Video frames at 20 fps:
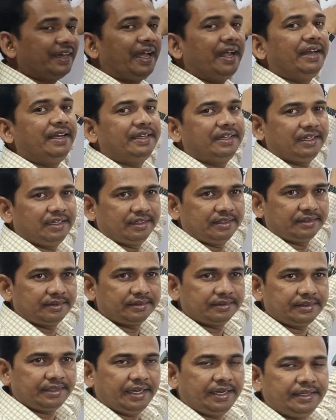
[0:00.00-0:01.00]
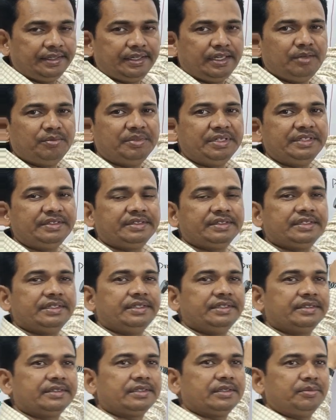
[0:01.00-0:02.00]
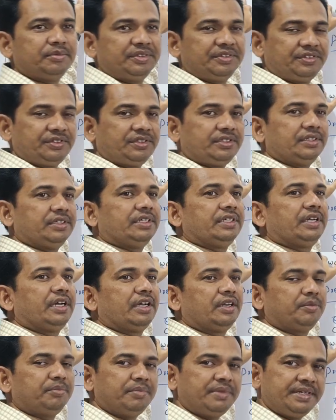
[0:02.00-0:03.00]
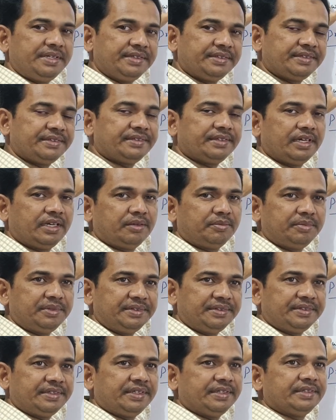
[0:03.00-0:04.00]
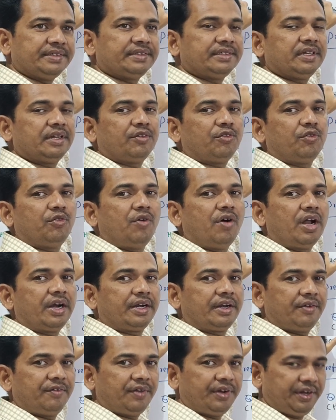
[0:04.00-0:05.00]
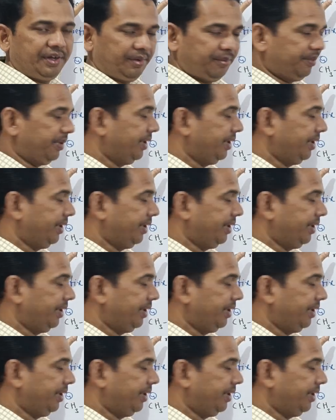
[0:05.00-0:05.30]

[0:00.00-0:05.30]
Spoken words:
title. Title means he is the Mr. or Miss or Mrs. or whatever it